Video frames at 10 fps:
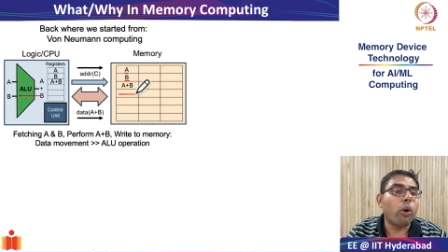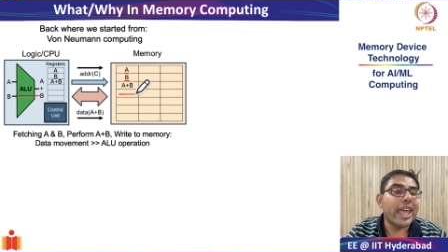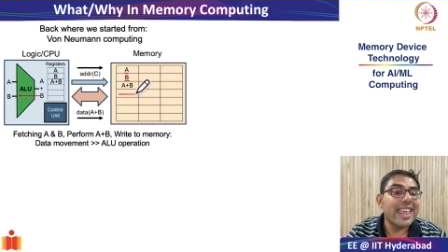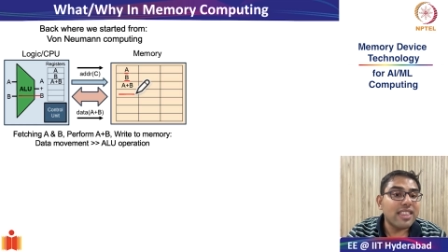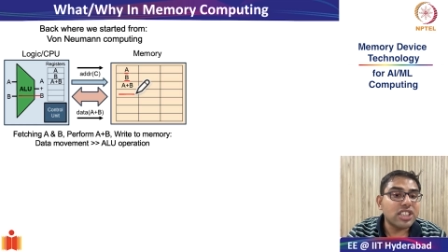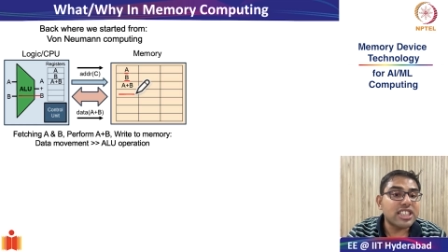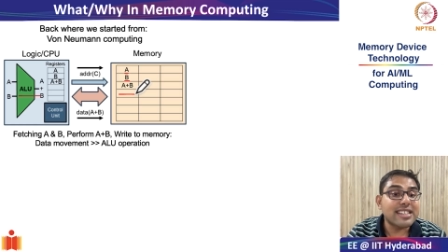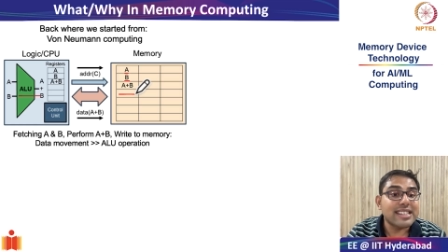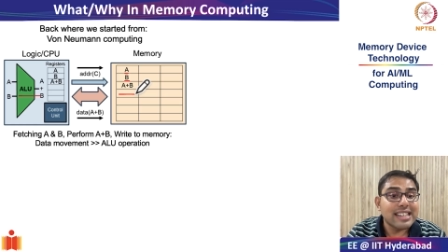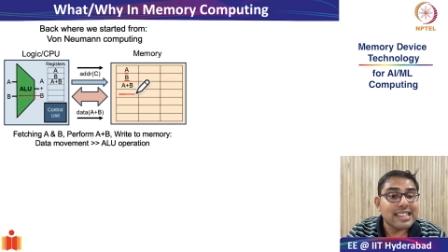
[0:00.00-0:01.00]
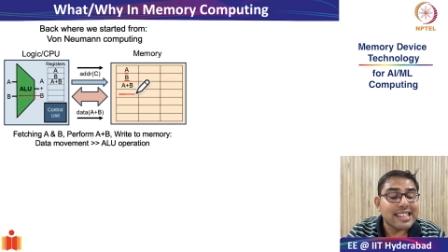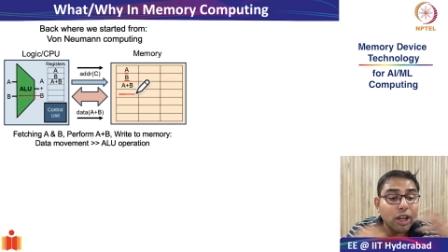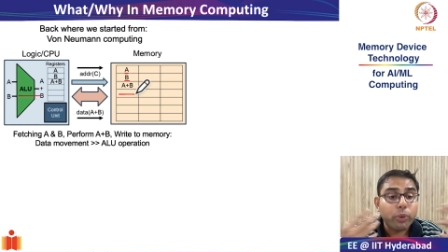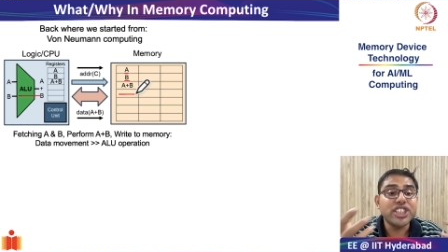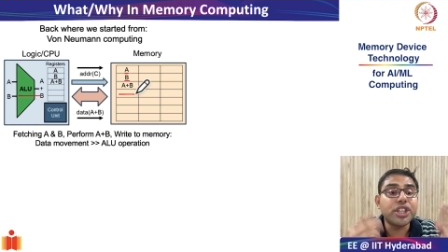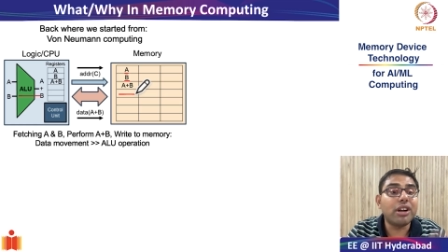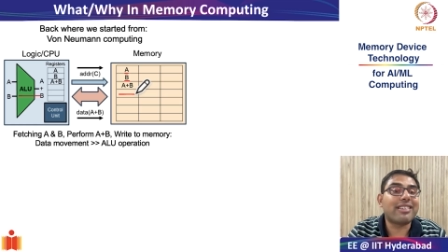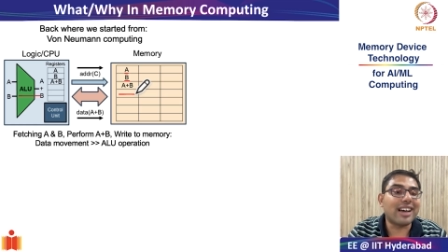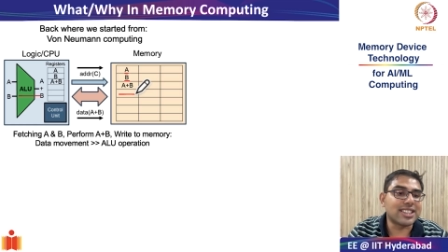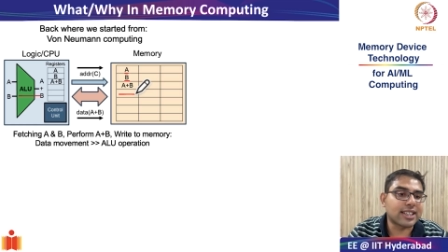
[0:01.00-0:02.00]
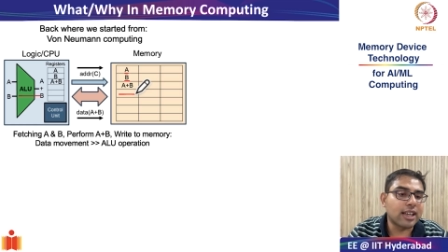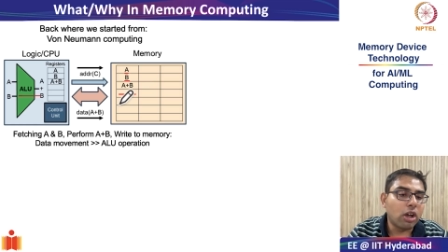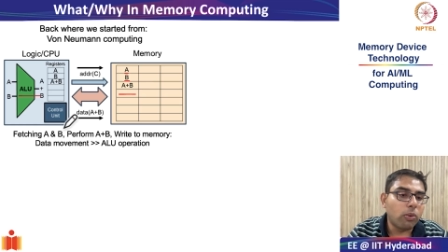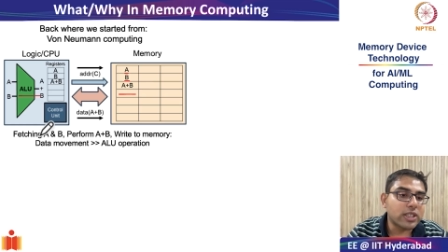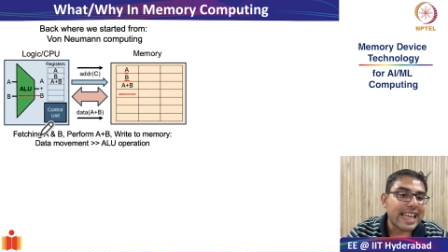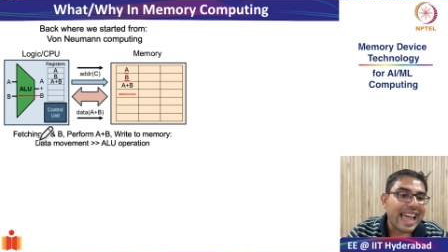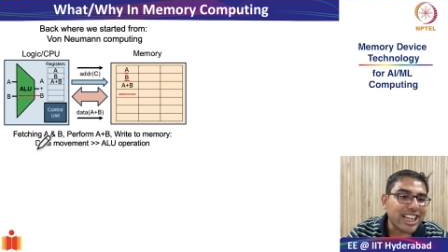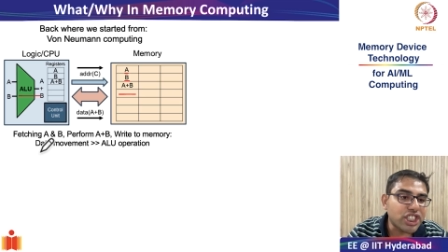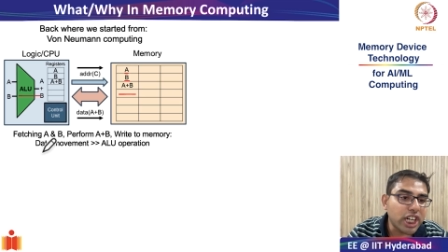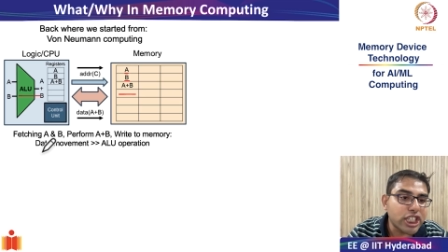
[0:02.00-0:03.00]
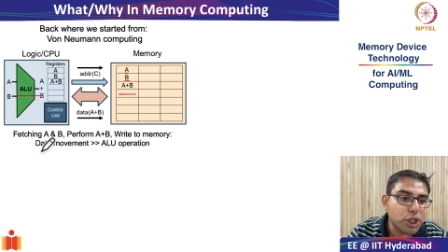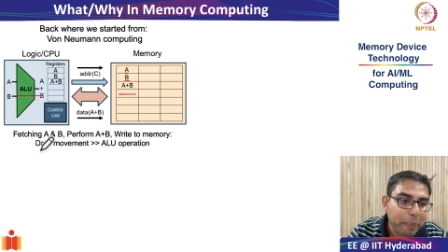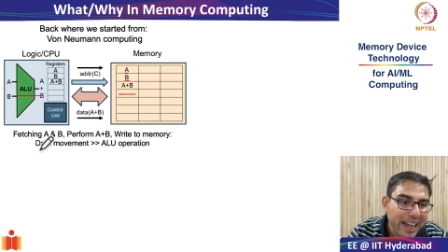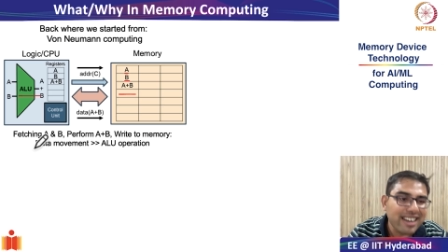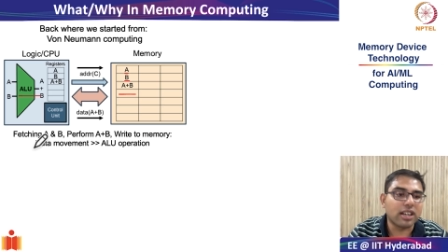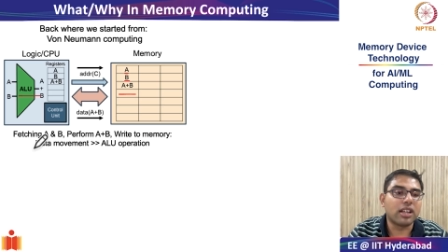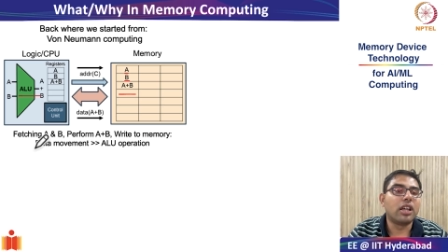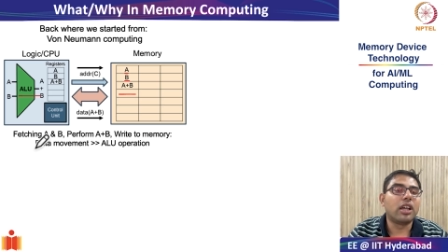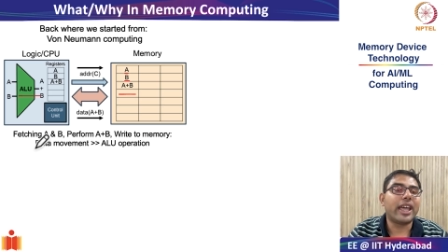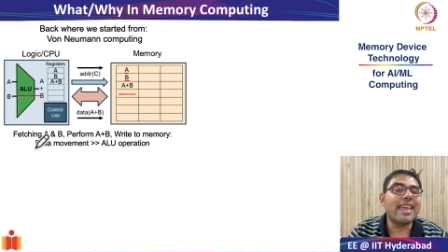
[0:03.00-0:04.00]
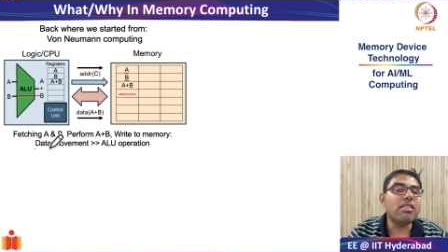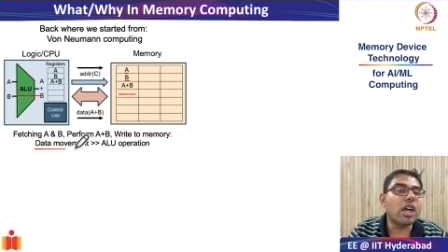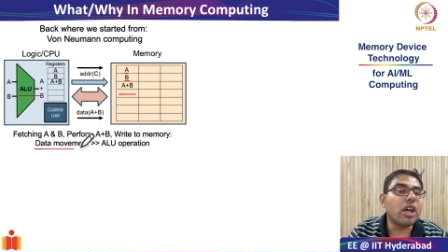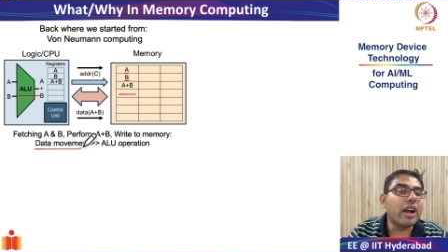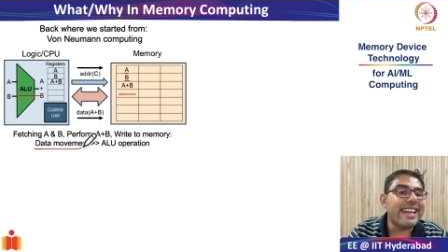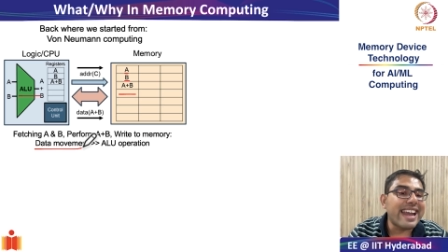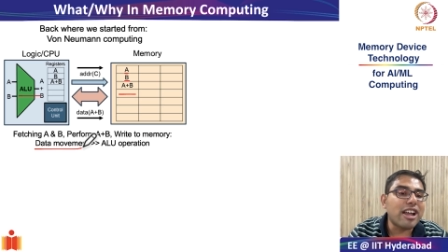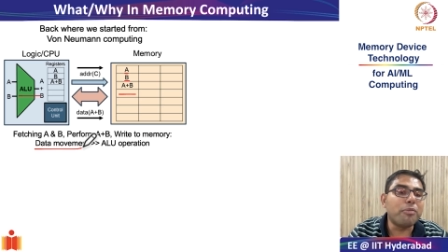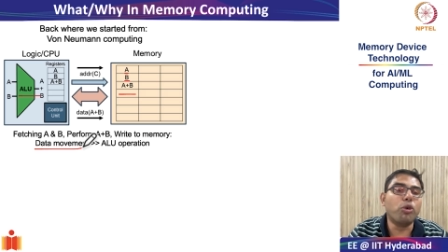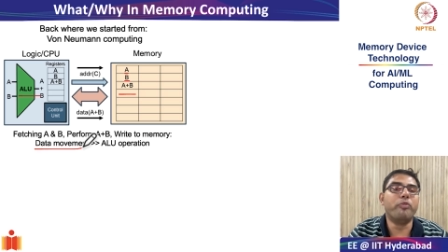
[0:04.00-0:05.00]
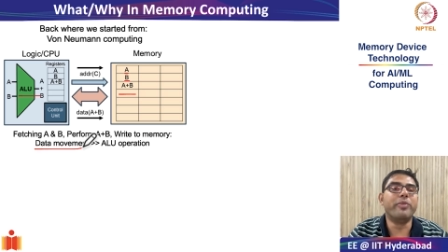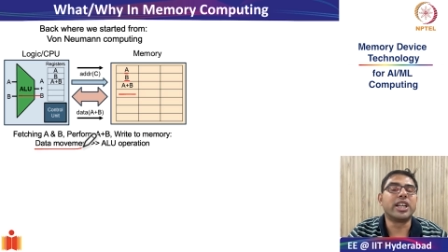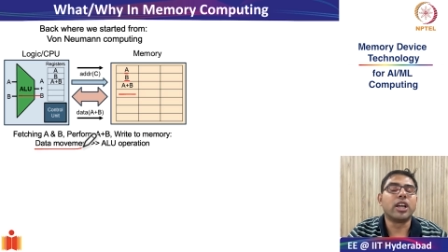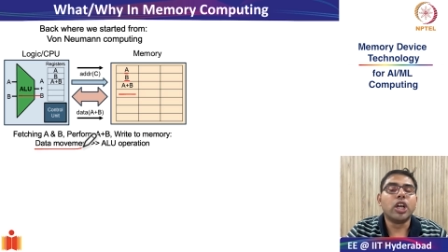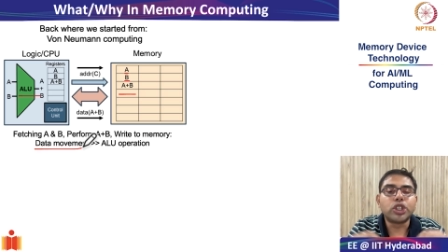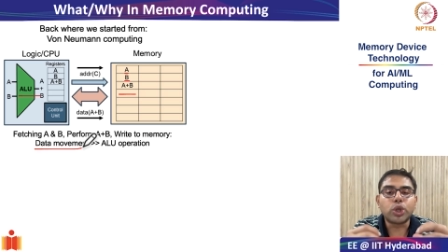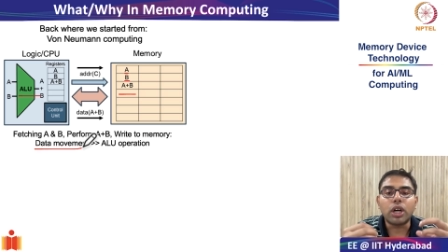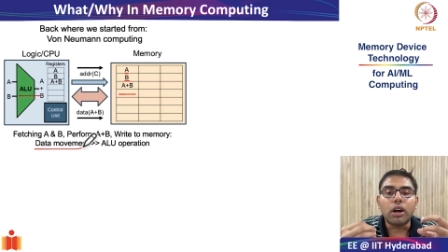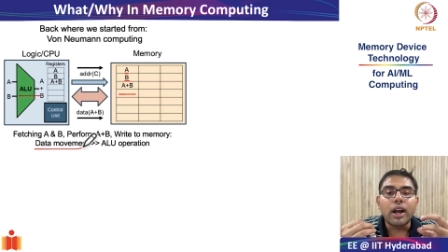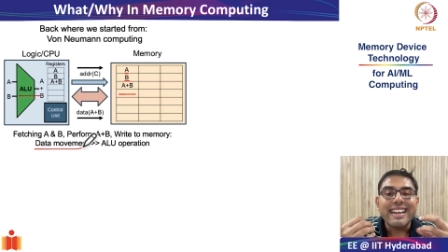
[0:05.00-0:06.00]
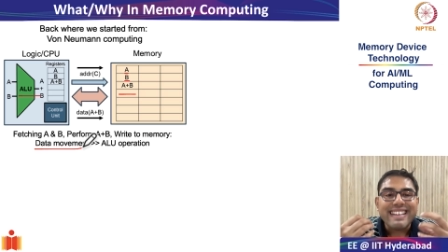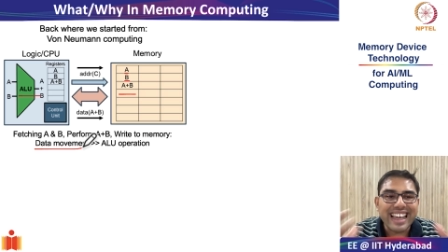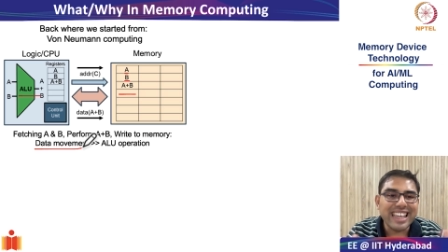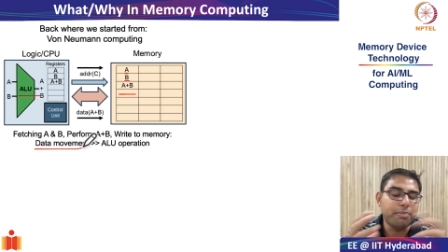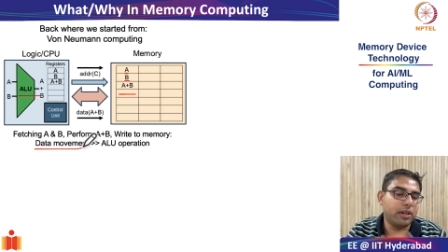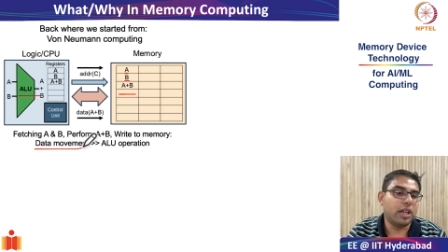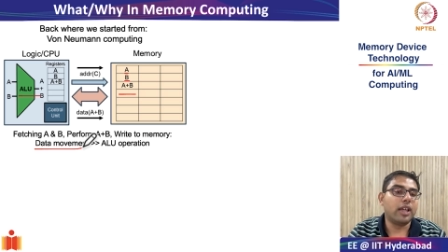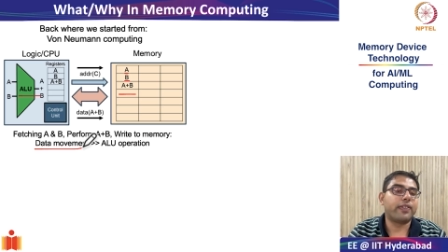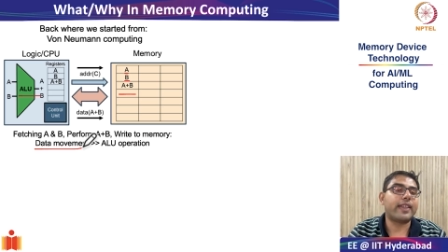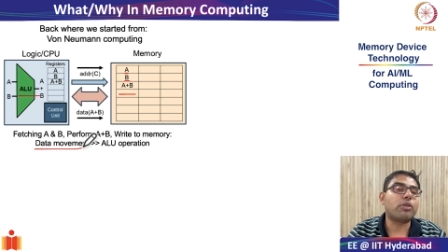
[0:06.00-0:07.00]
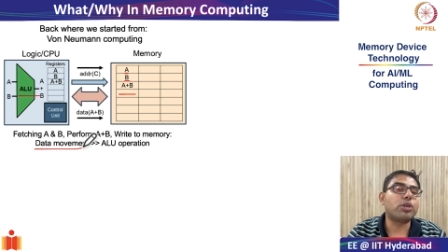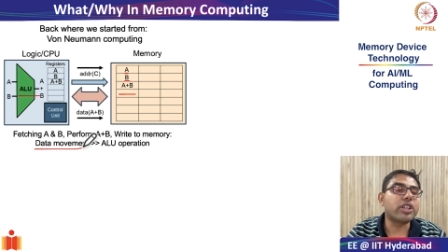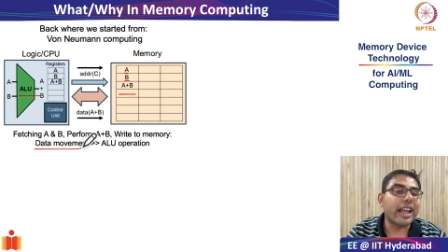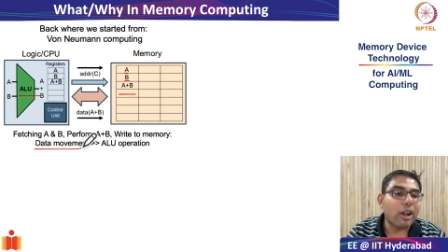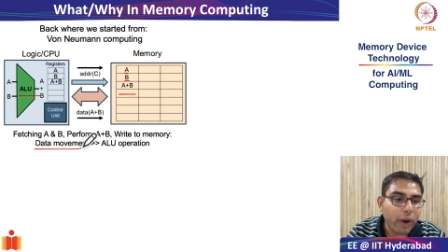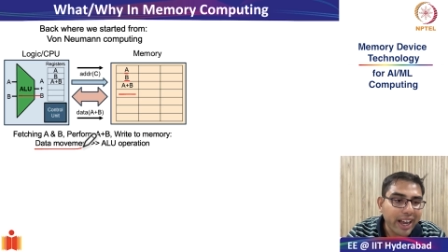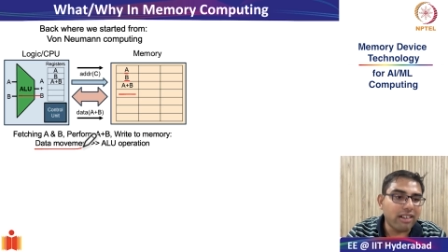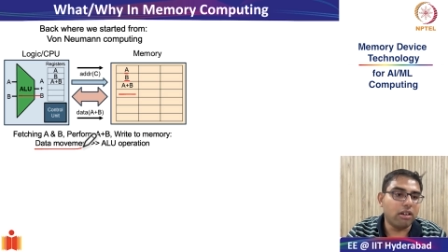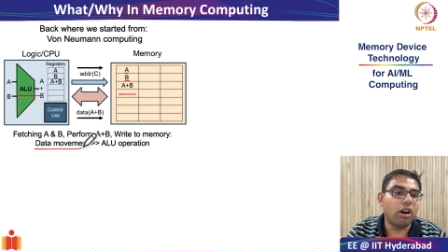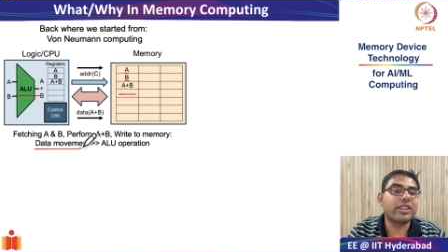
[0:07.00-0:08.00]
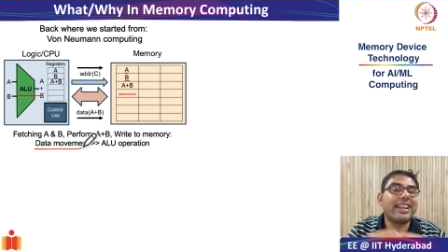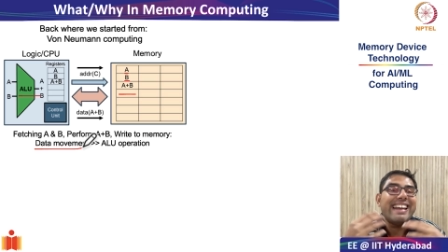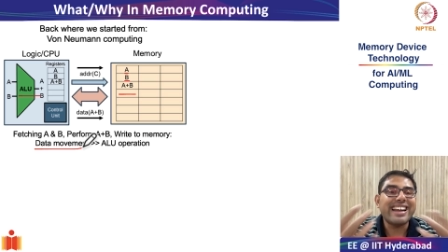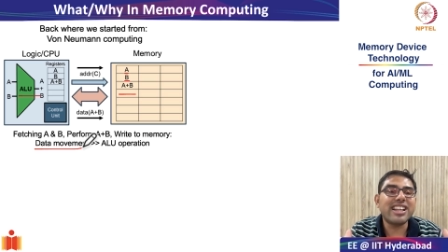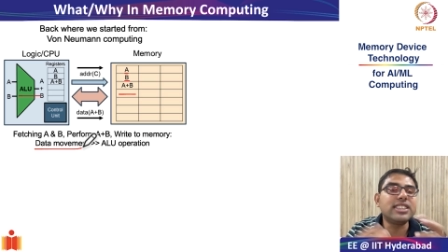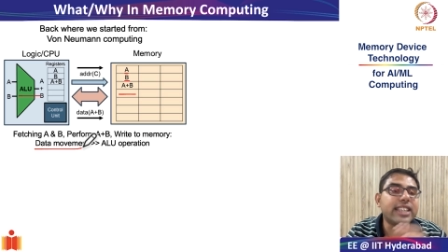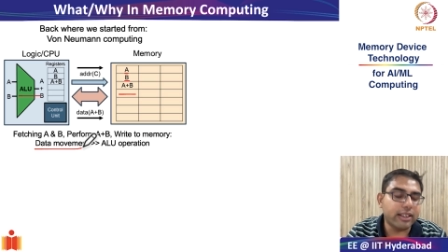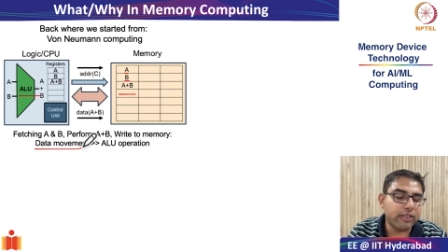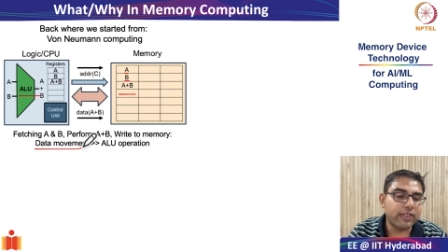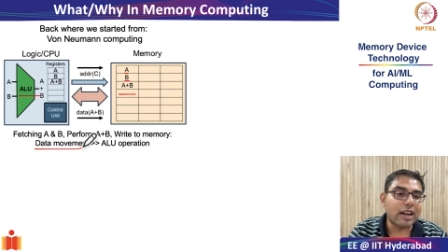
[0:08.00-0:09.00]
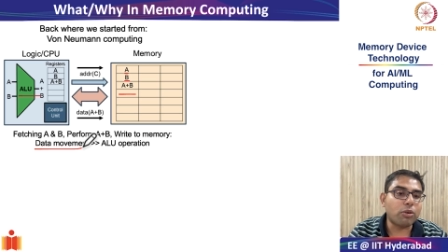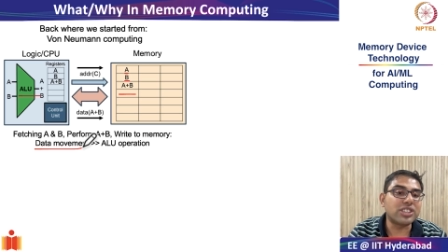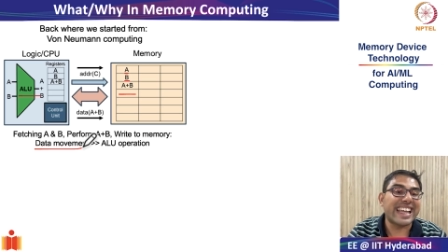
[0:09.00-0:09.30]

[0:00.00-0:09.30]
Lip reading: in the sequential task was actually spent in data movement. So the time that was required or the latency that was